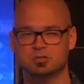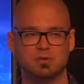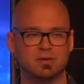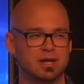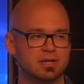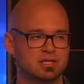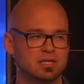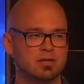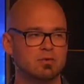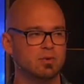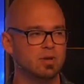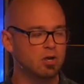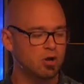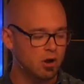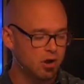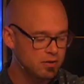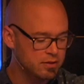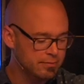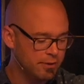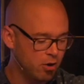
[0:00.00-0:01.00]
We
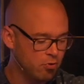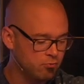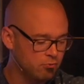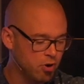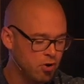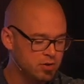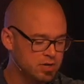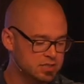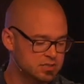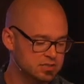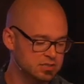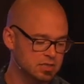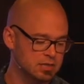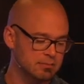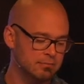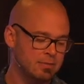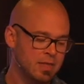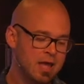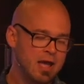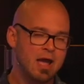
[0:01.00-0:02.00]
call them our roadies
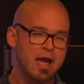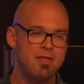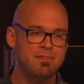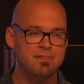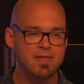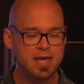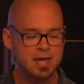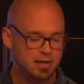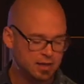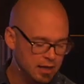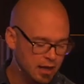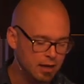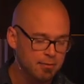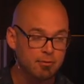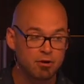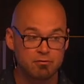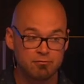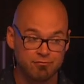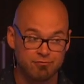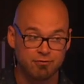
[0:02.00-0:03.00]
team. And they come
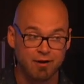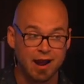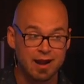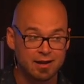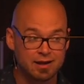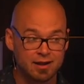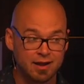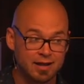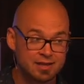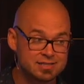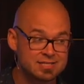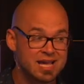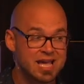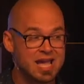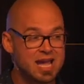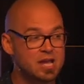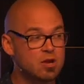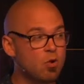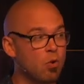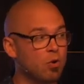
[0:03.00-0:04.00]
on Friday nights
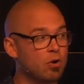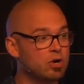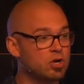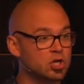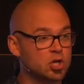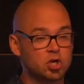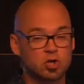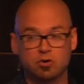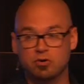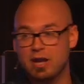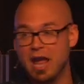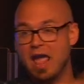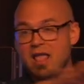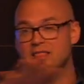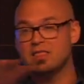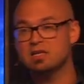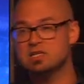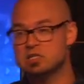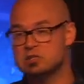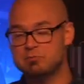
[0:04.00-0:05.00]
in order to create
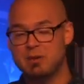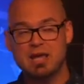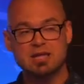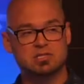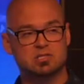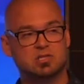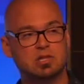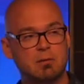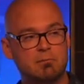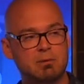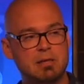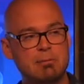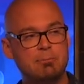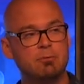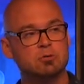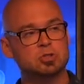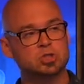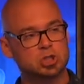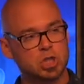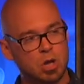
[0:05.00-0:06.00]
this space so that
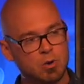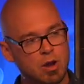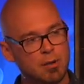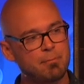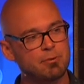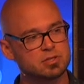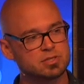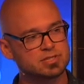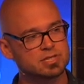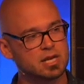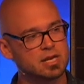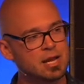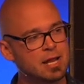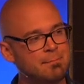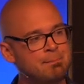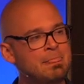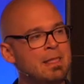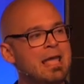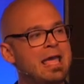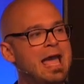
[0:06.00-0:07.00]
people show up on Sunday
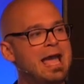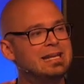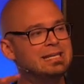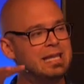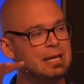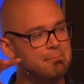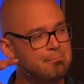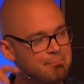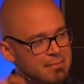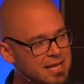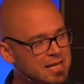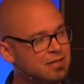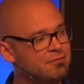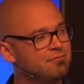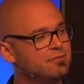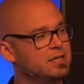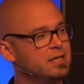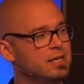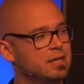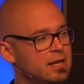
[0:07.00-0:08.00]
and can
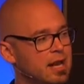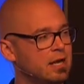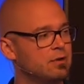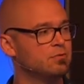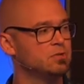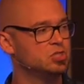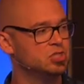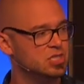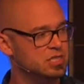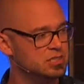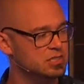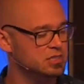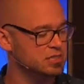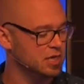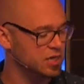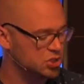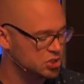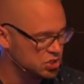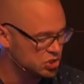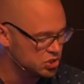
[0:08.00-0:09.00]
meaningfully connect with Jesus in
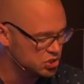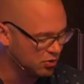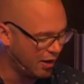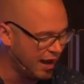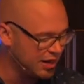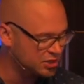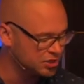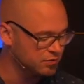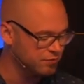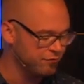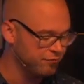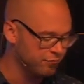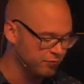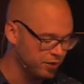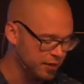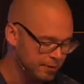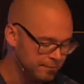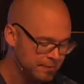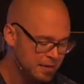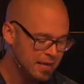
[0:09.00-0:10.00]
a
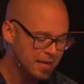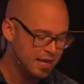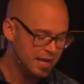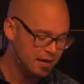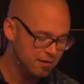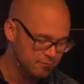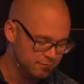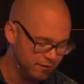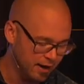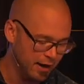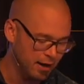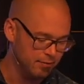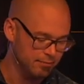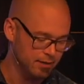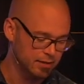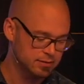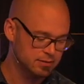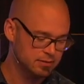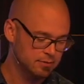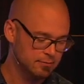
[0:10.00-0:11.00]
distraction-free environment.